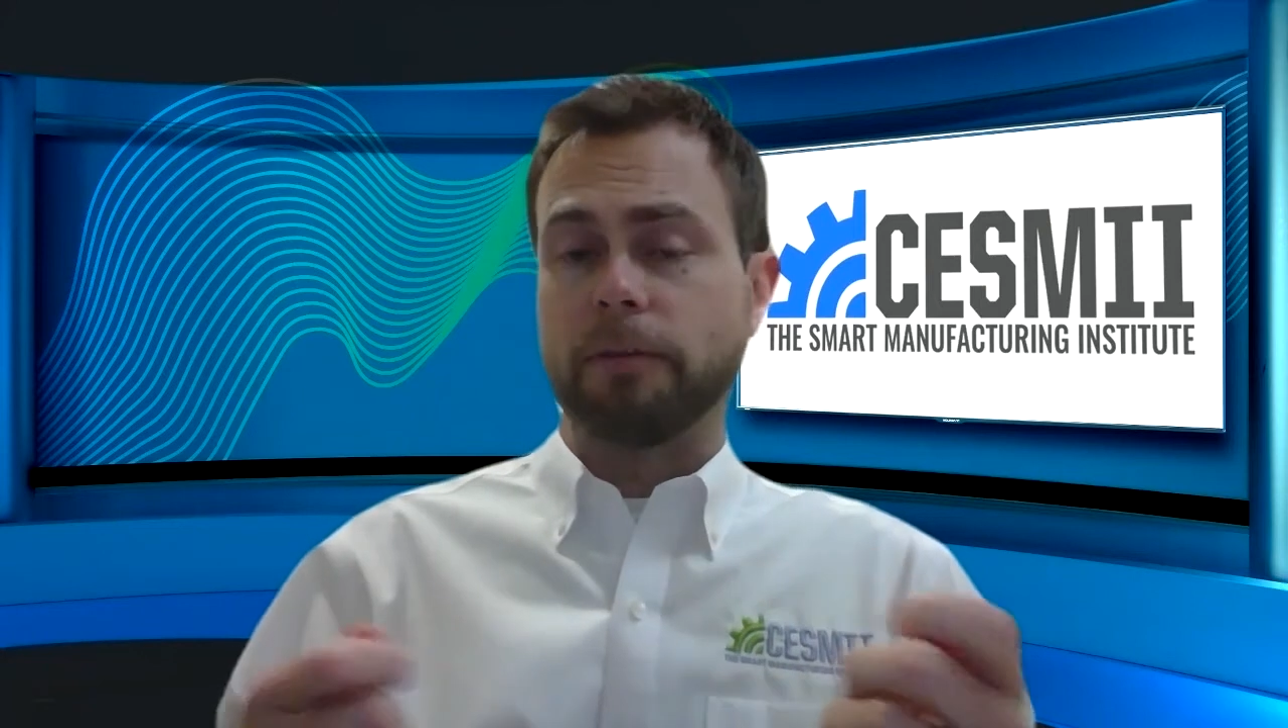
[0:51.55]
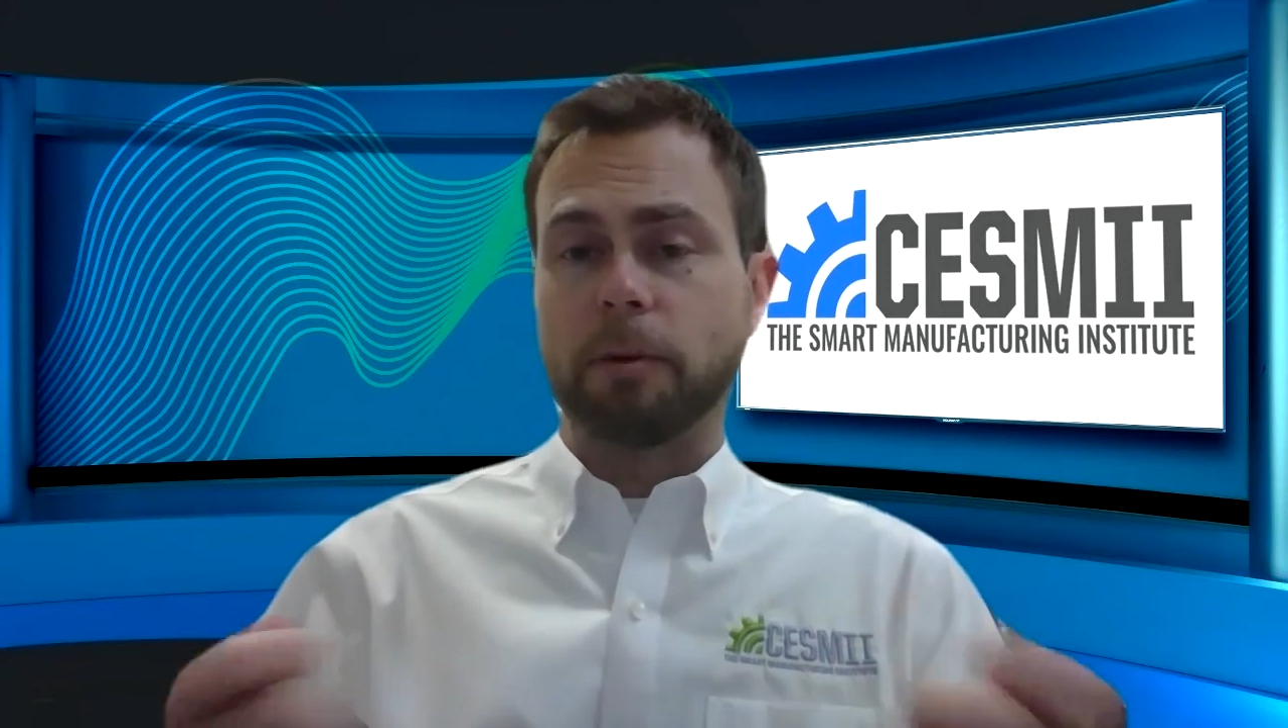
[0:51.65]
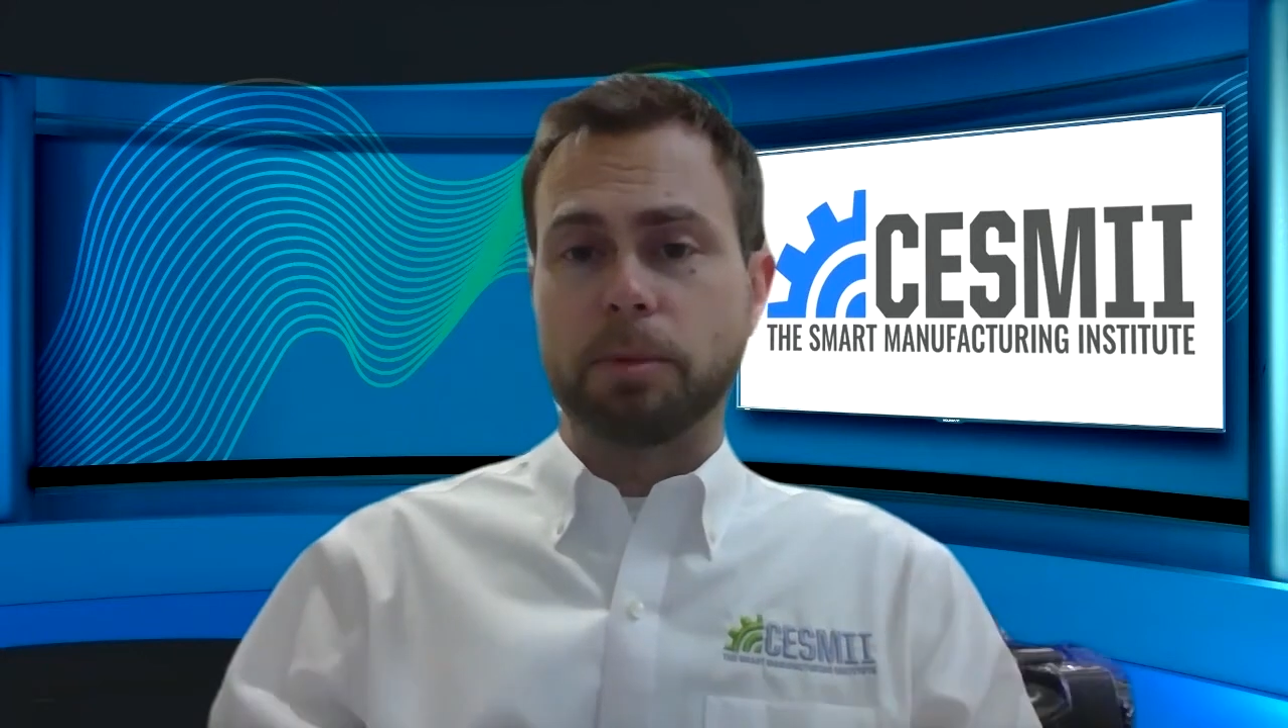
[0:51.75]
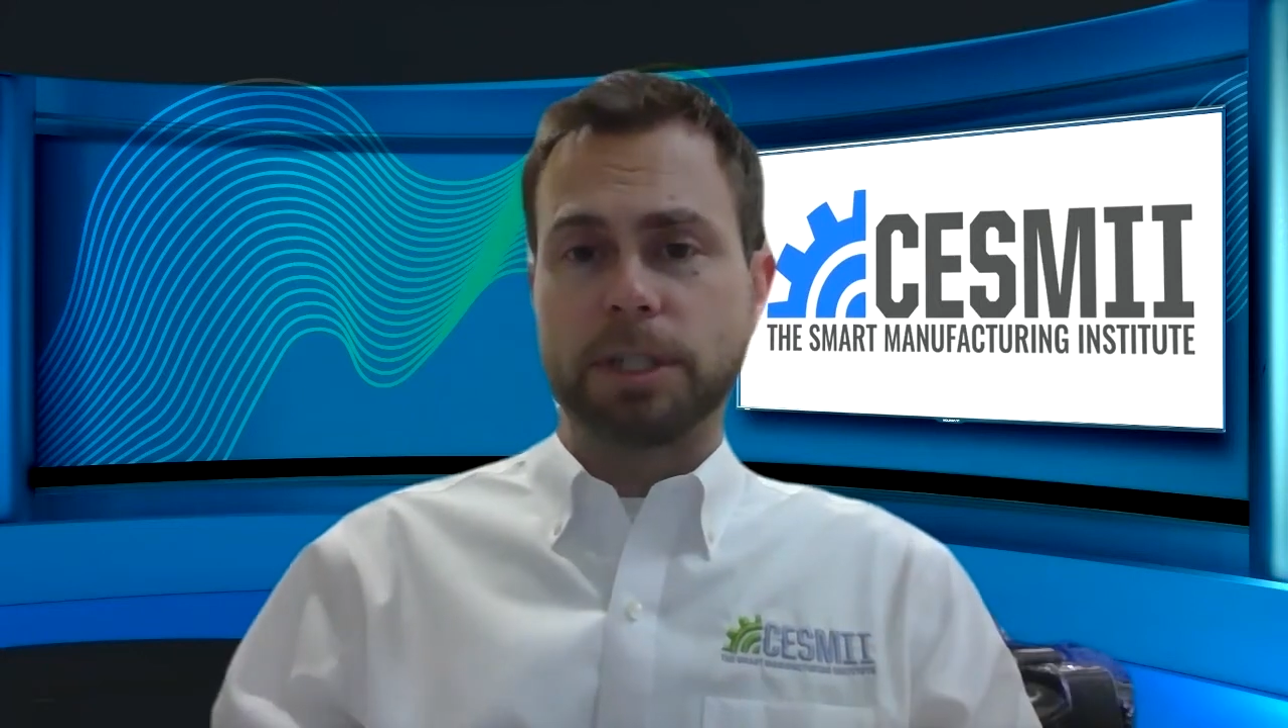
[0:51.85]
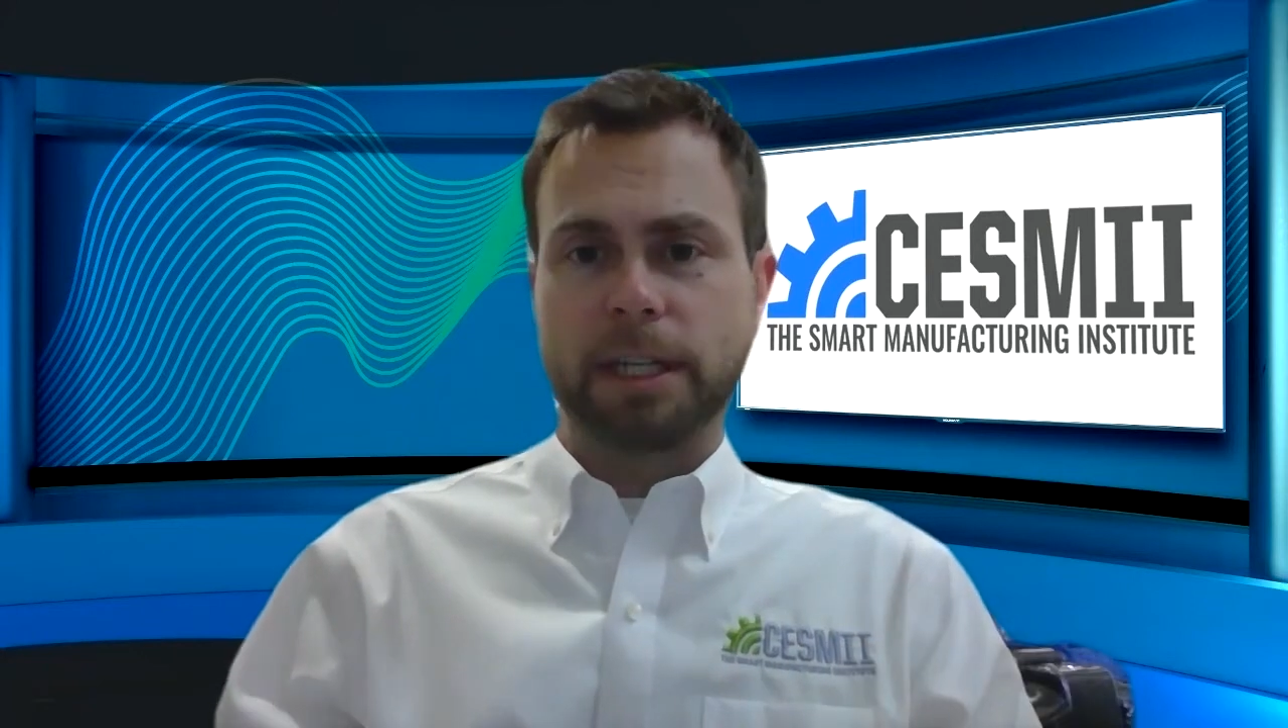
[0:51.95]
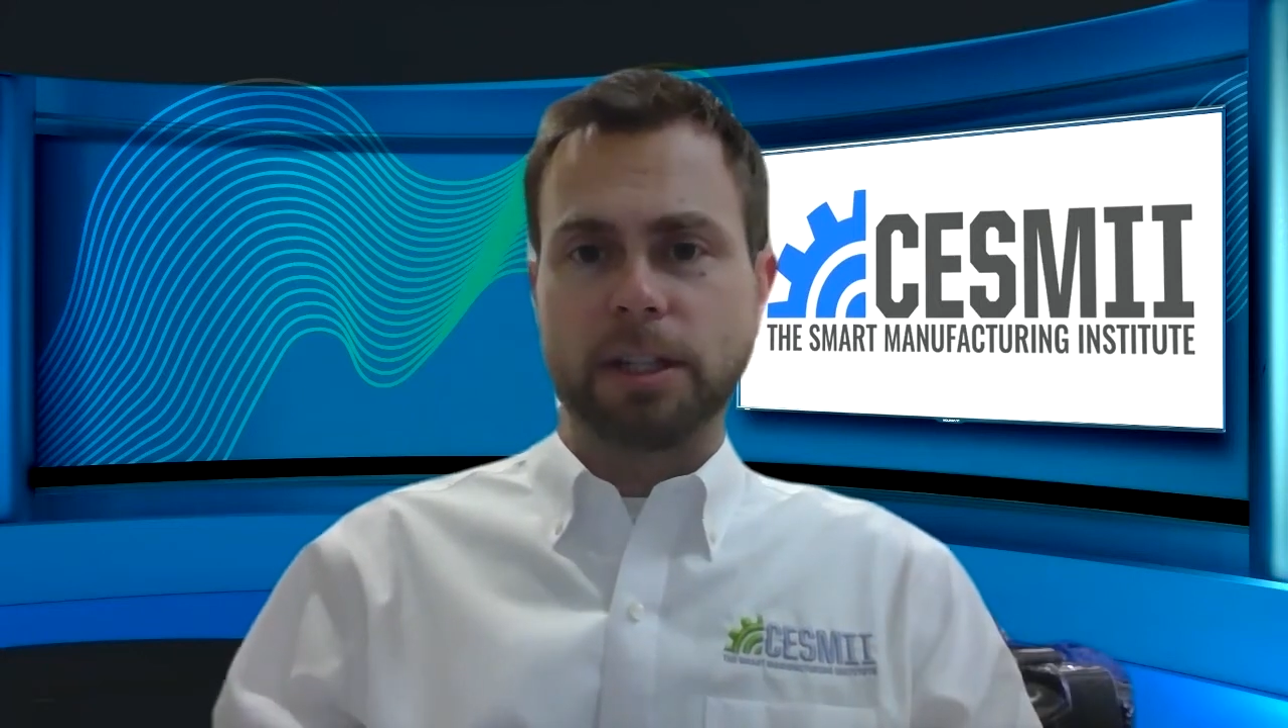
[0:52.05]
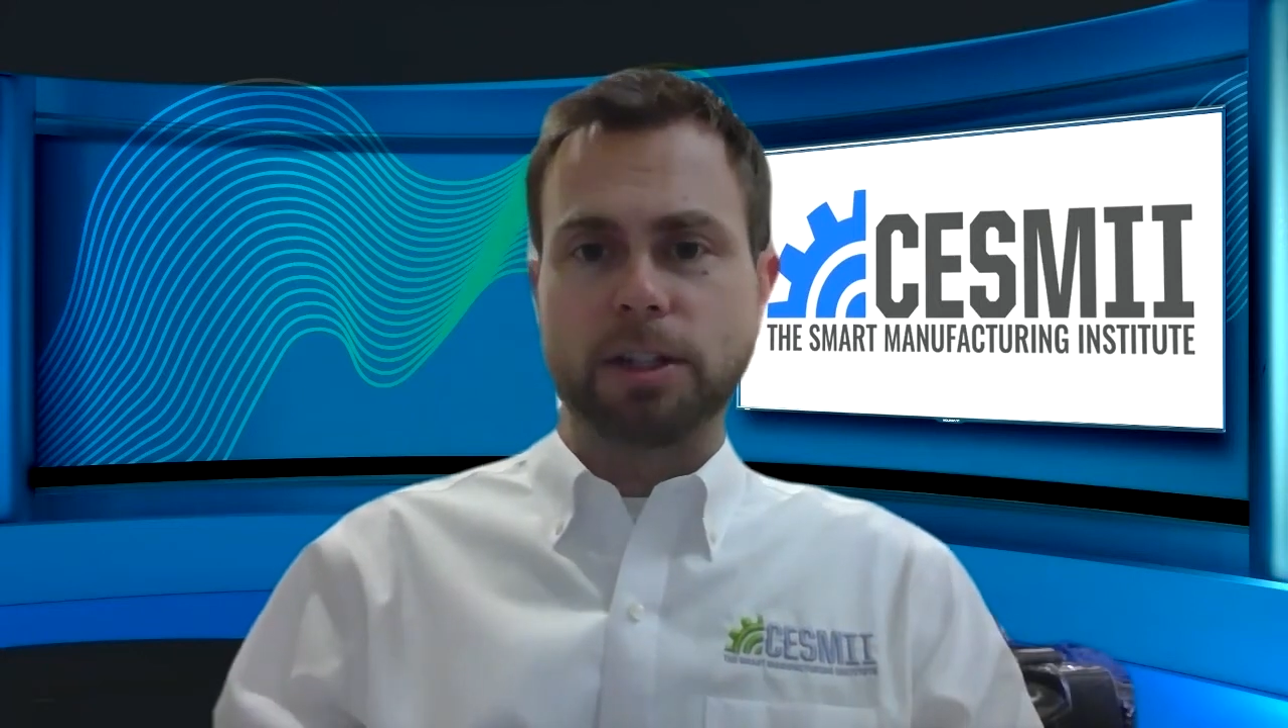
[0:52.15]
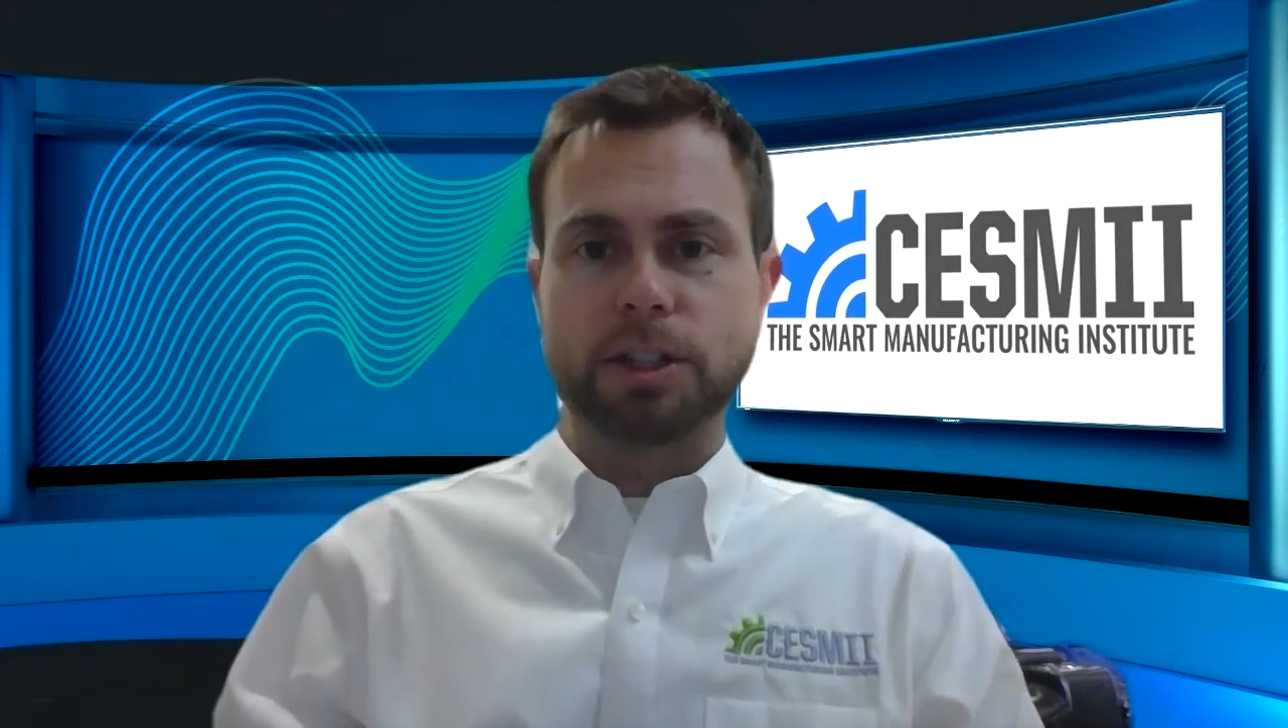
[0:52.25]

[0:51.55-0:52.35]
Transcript: of a particular